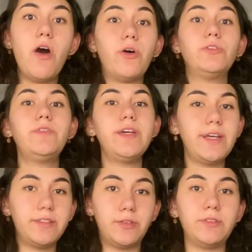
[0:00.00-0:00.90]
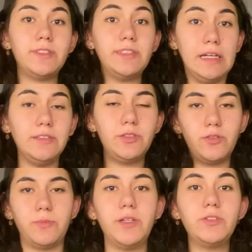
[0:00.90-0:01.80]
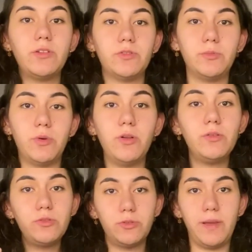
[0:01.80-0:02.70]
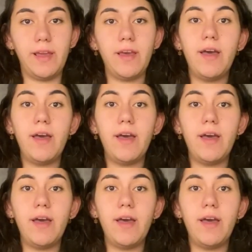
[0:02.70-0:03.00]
on where I thought the center of mass of the ball would be.